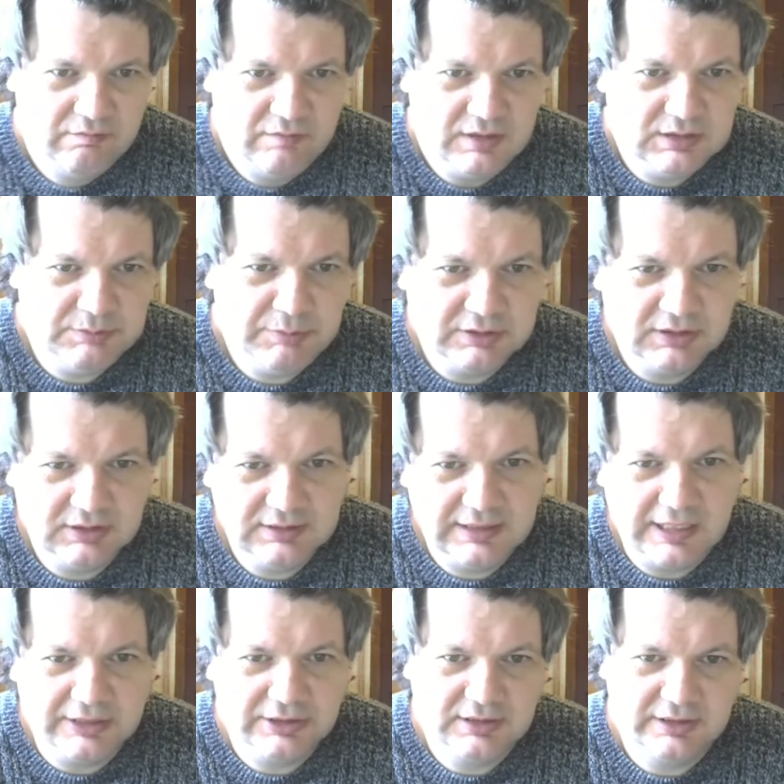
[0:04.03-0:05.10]
This
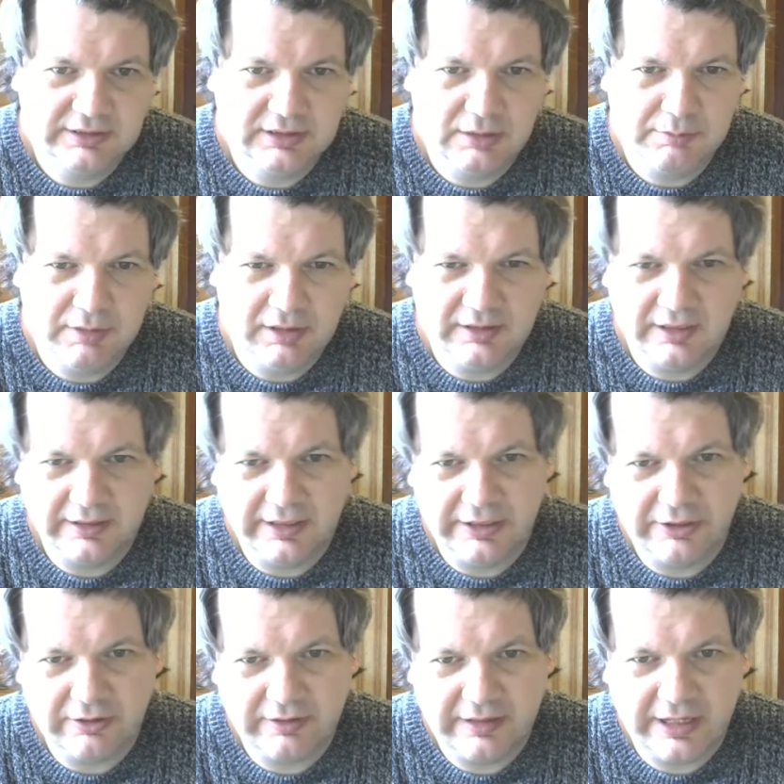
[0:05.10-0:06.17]
presentation is about
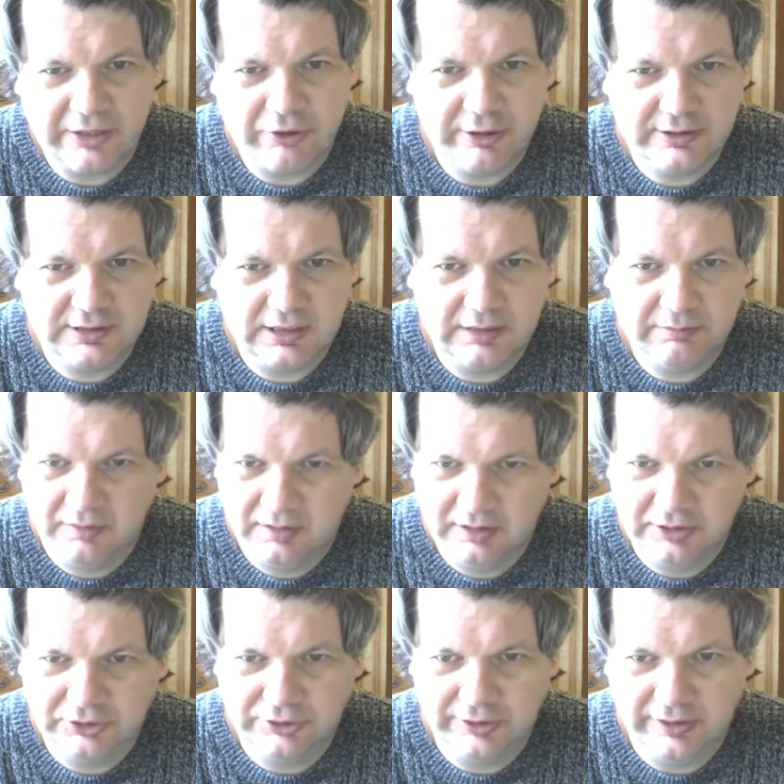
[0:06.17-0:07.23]
the daguerreotype
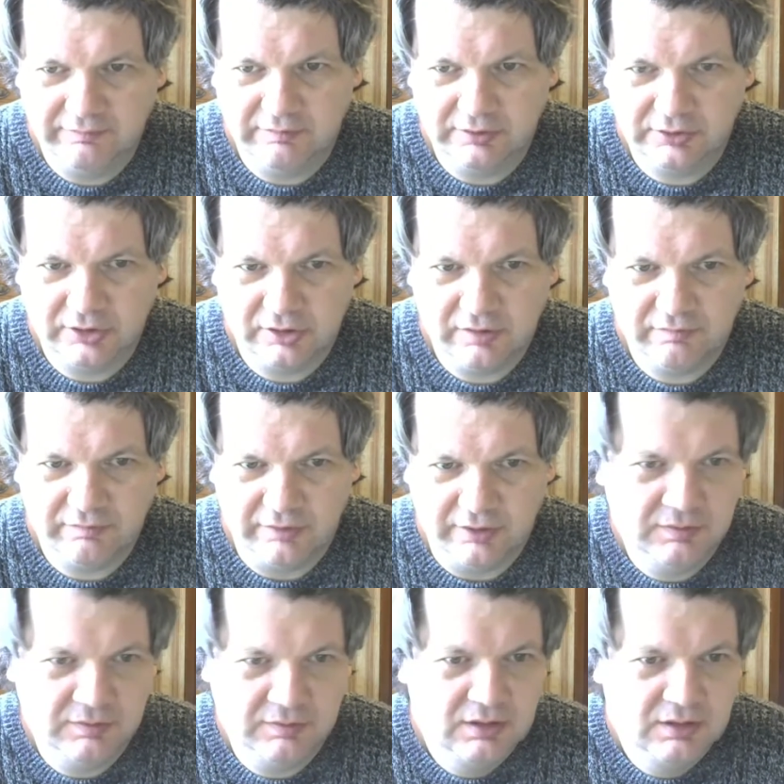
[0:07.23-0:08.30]
history in photography.
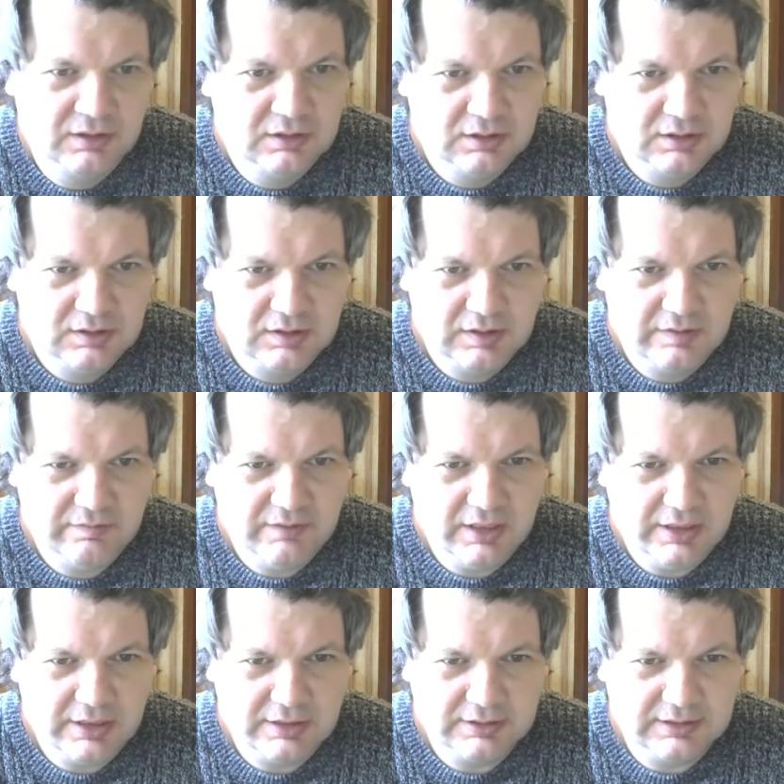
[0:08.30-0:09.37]
In
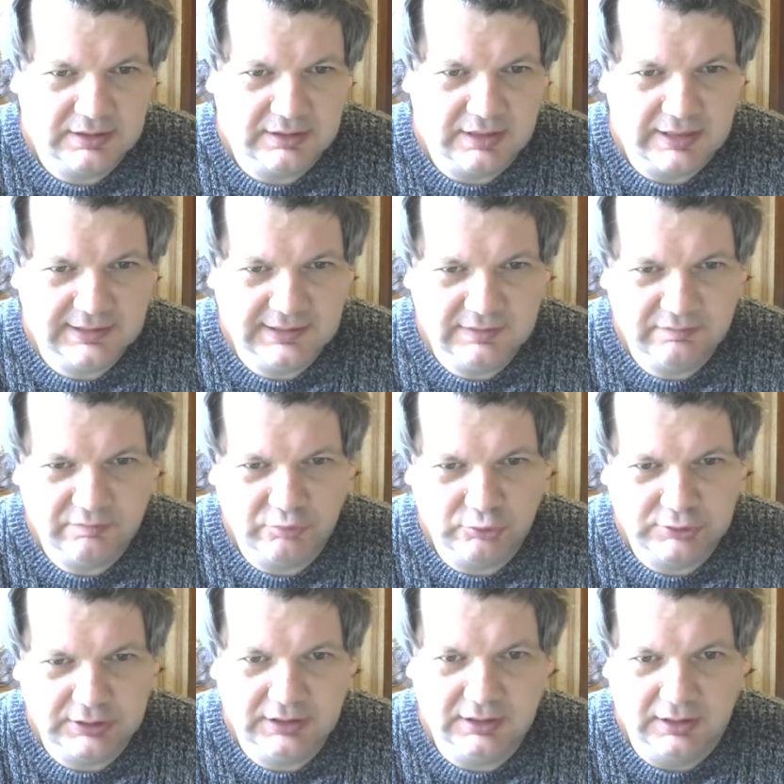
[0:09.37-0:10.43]
the years in
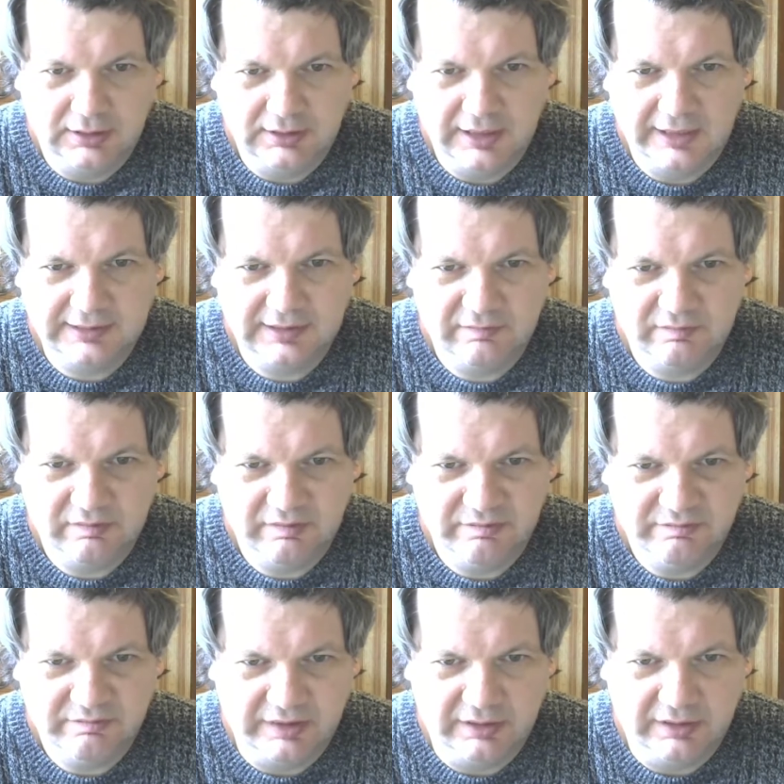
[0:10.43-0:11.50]
1840 and
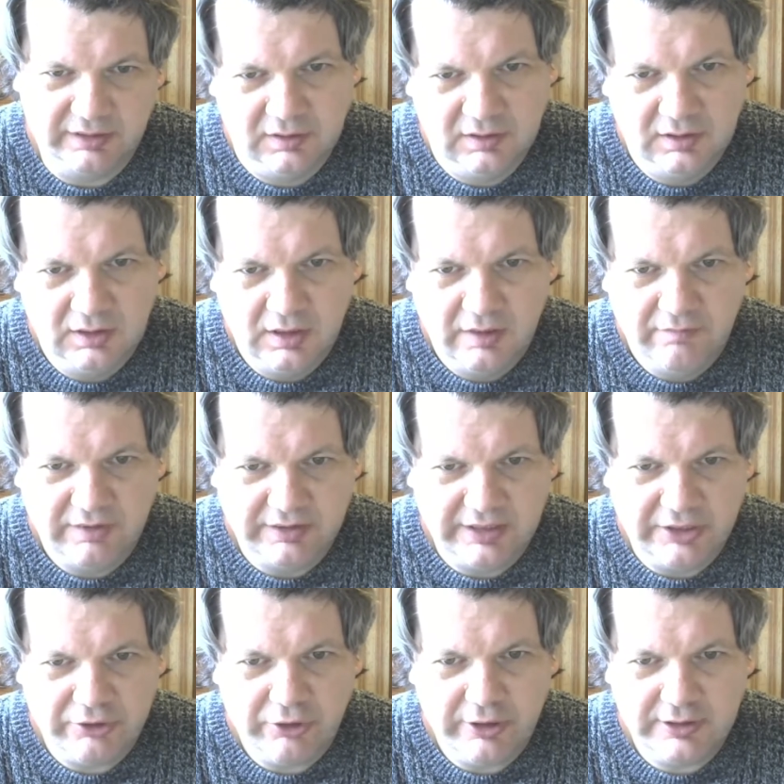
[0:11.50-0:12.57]
1850, the
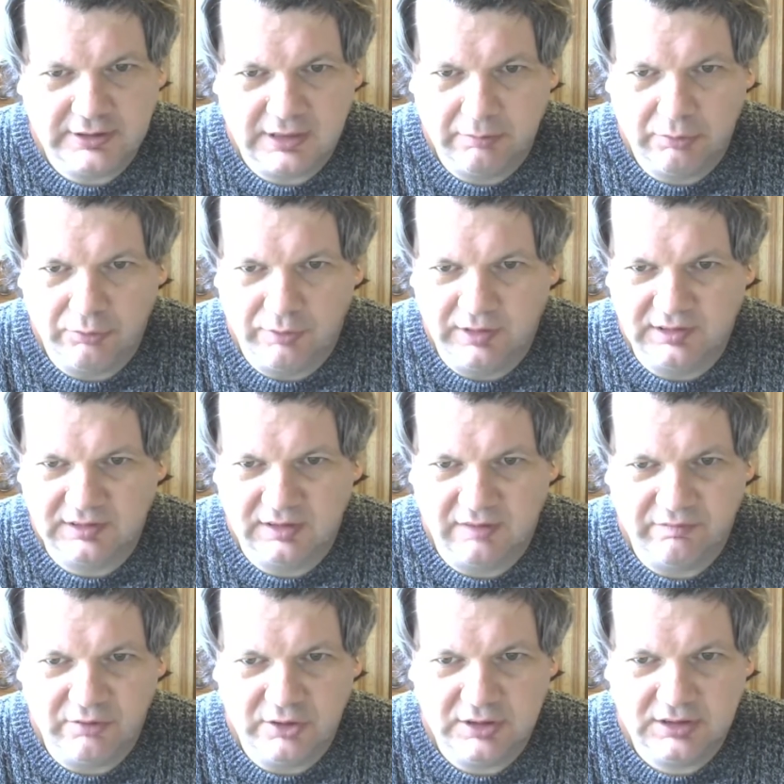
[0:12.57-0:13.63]
daguerreotype was the
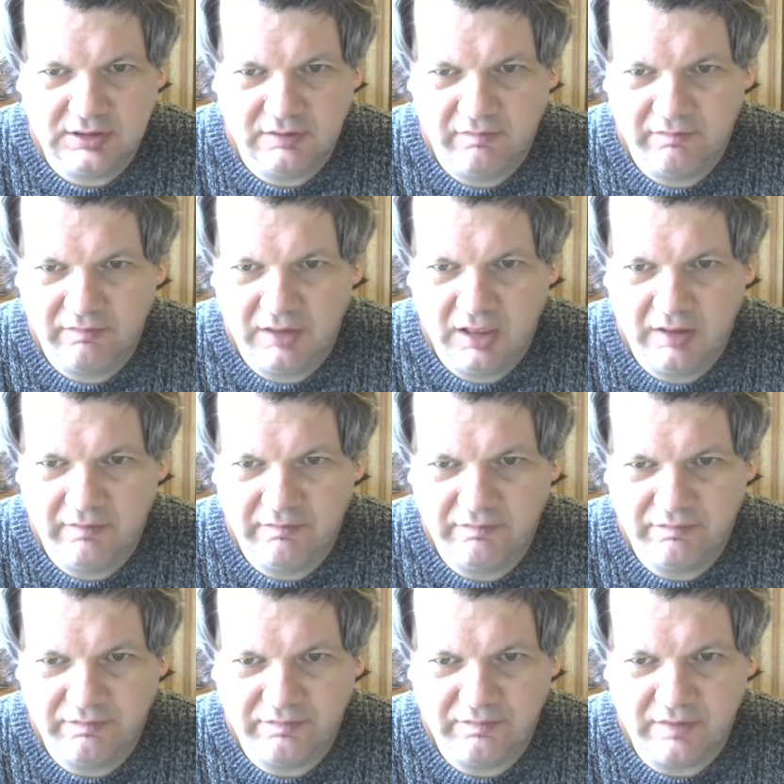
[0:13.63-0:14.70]
first
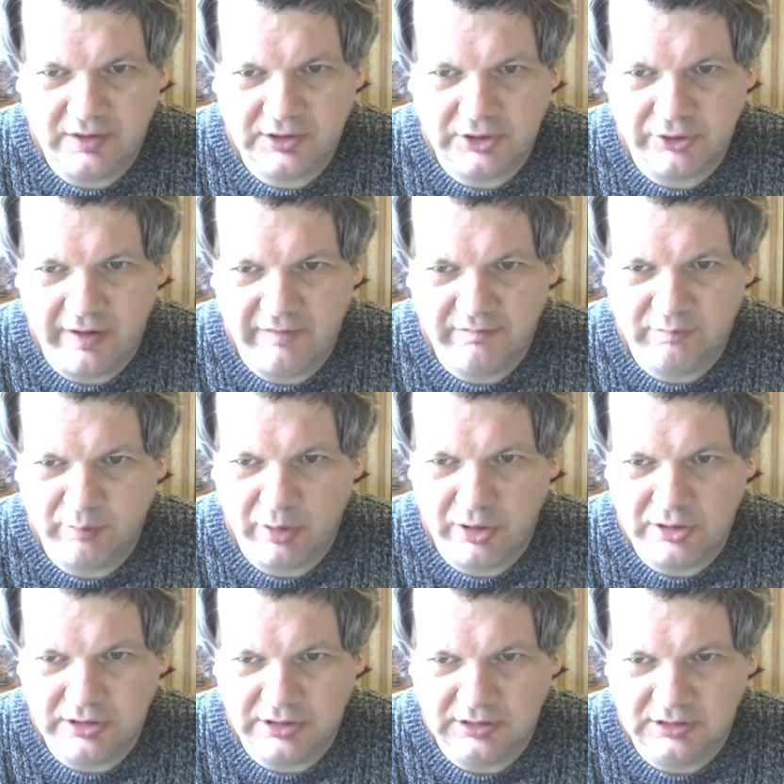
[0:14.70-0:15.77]
photograph
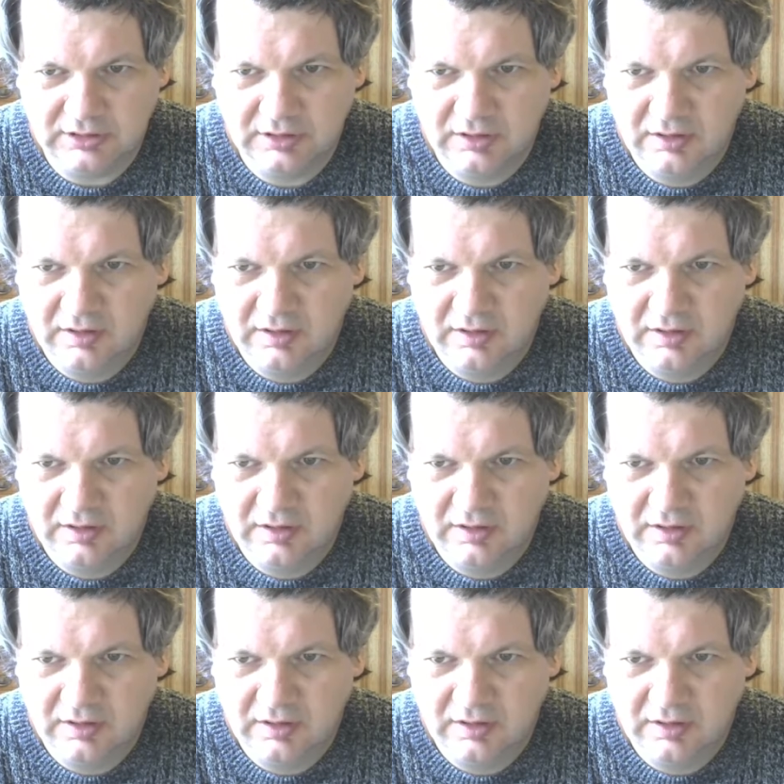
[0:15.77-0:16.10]
process.